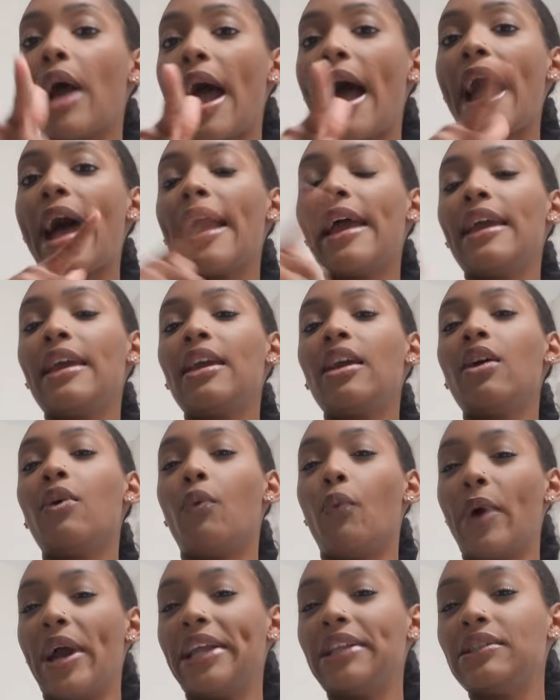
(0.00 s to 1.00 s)
I
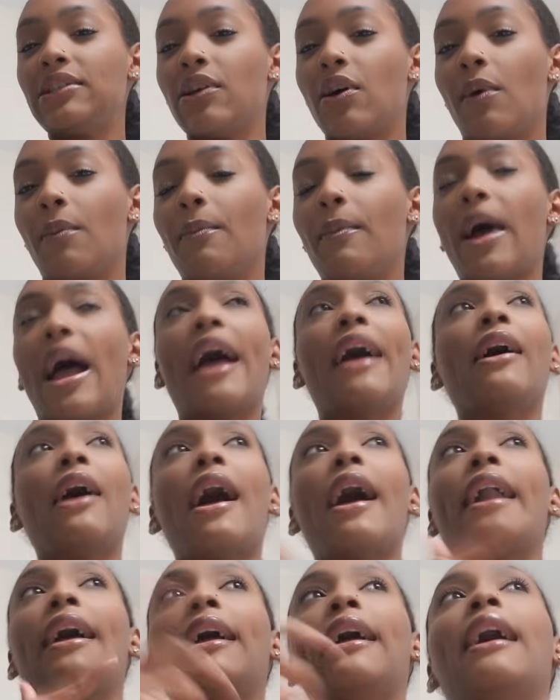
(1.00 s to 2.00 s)
went up,
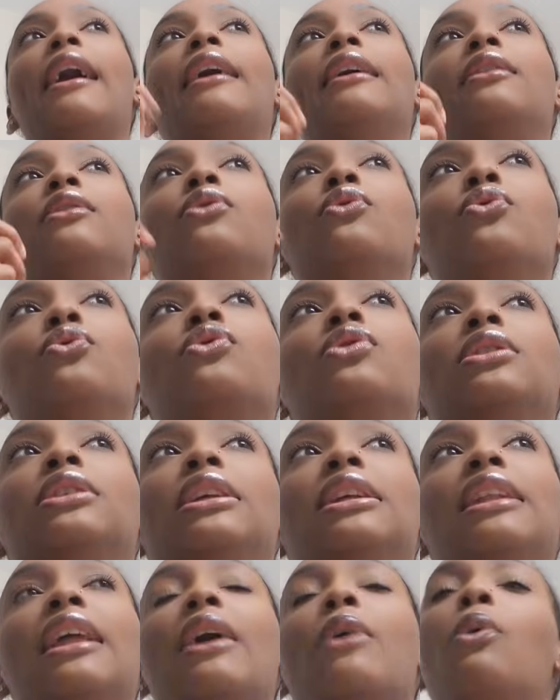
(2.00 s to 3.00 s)
I googled
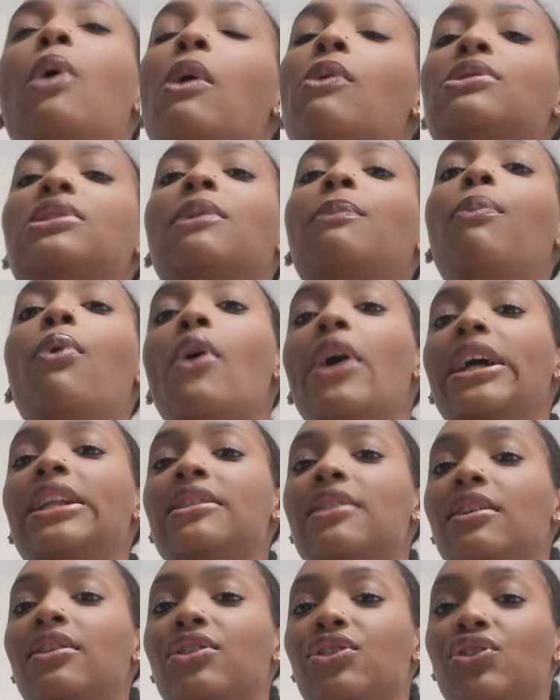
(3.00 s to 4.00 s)
it, like what was the
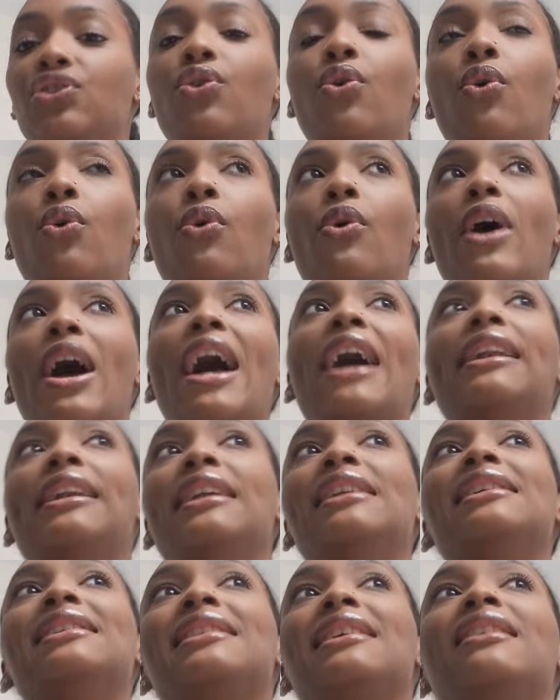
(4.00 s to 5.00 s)
point of the show, and then
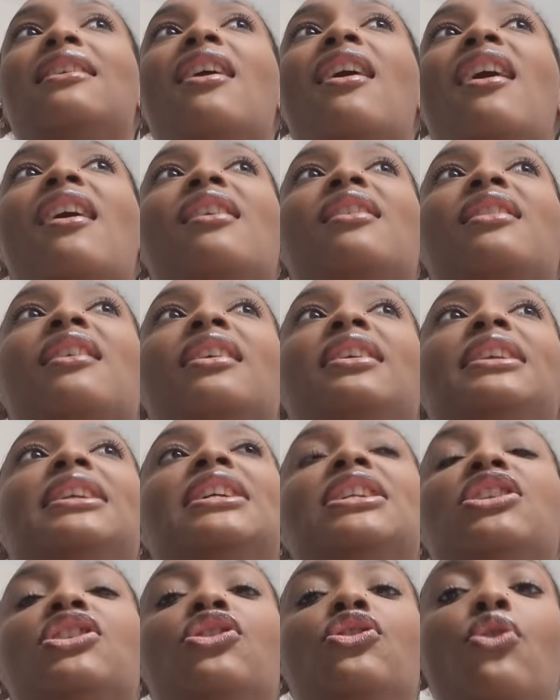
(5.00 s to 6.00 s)
it said the author
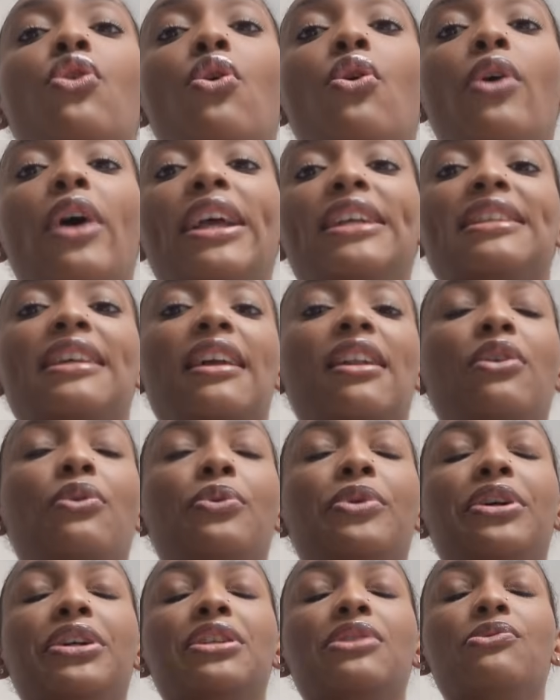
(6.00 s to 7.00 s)
didn't know exactly
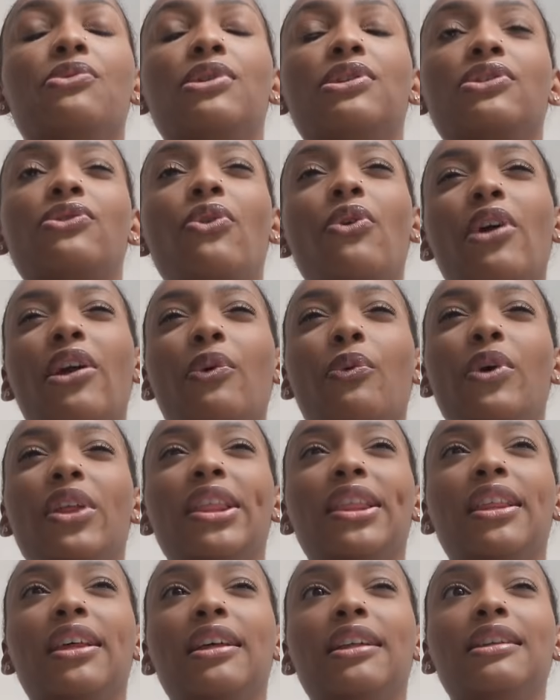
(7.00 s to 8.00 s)
where he was going
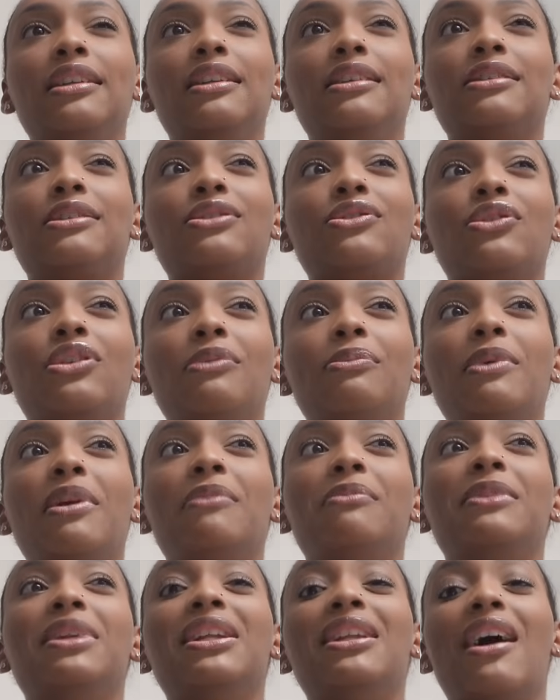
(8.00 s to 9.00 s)
with the script.
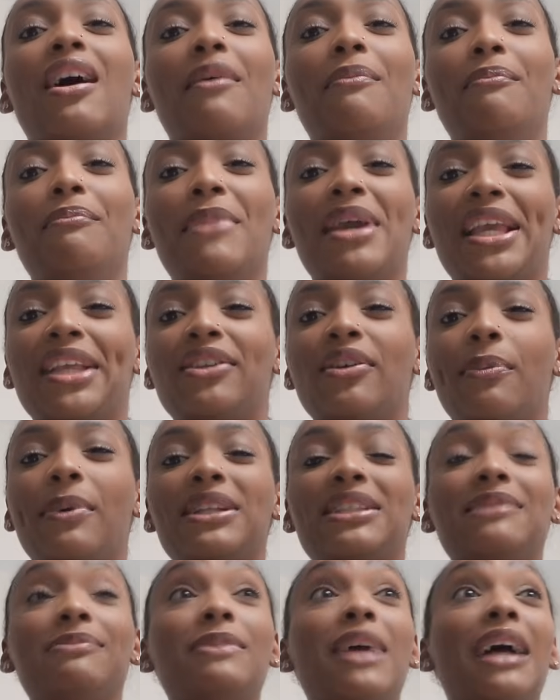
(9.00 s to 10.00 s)
Him did make it up
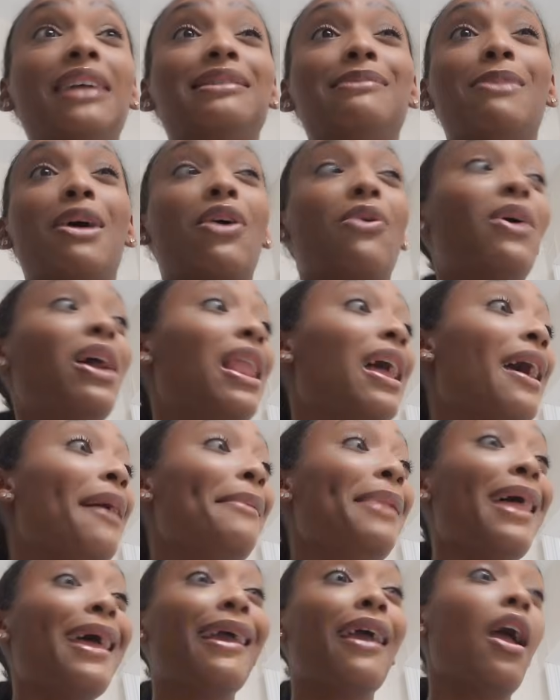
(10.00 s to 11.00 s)
as him go, and
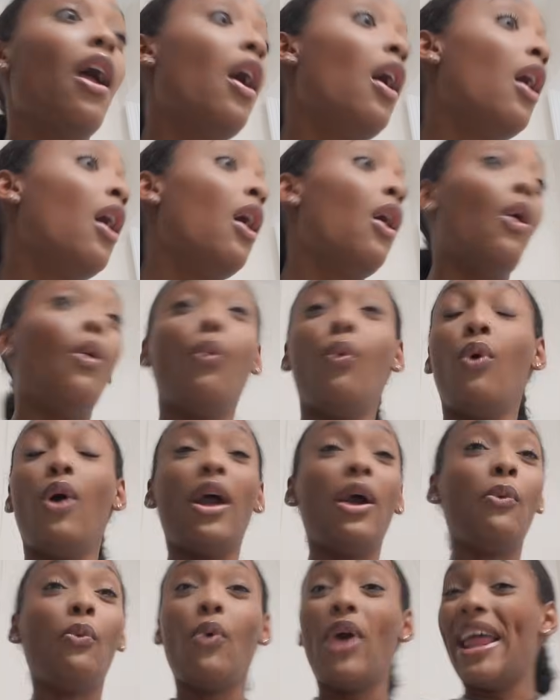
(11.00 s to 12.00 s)
I'm like,
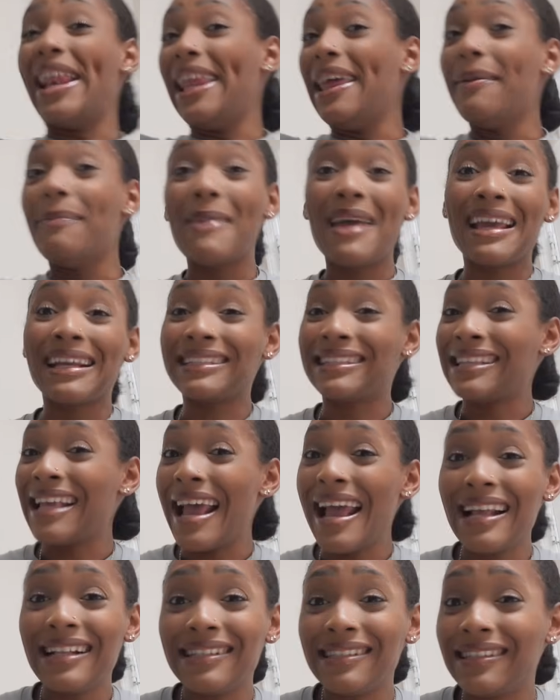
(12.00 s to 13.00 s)
what? Well, it makes
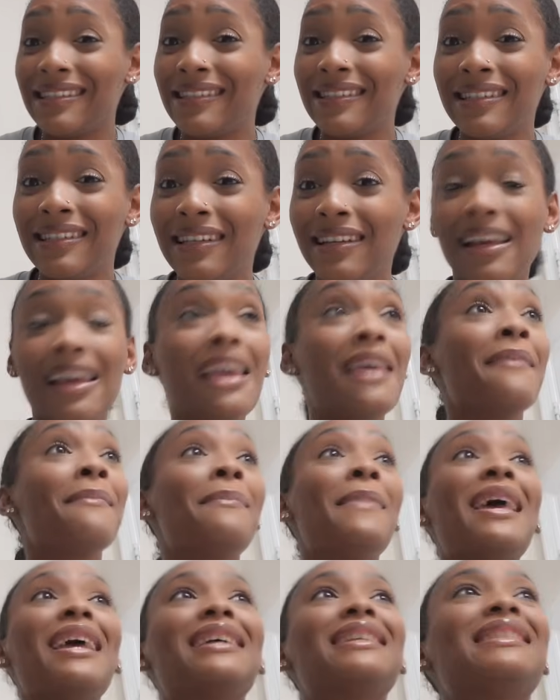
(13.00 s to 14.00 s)
sense. It
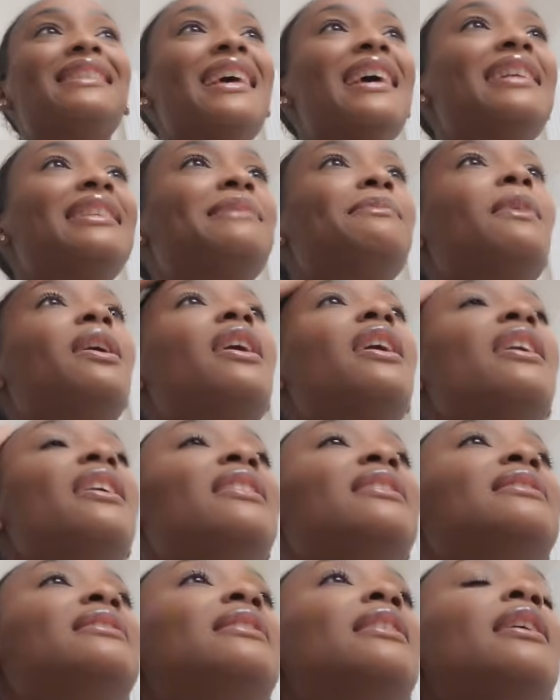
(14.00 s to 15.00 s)
makes sense
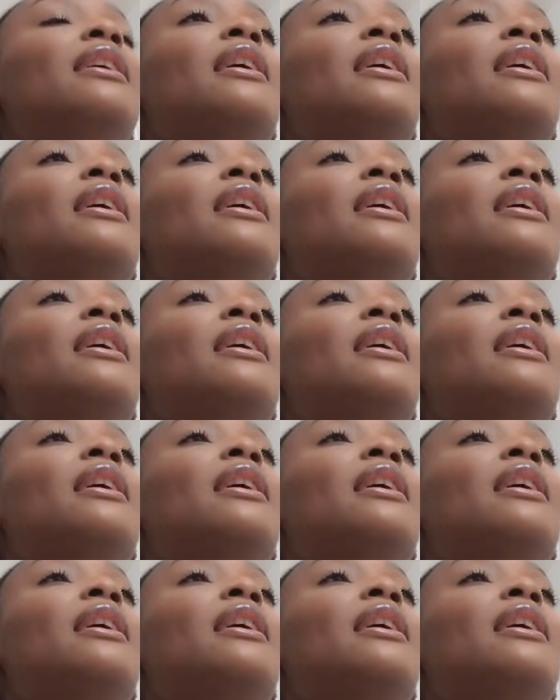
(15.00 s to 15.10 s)
because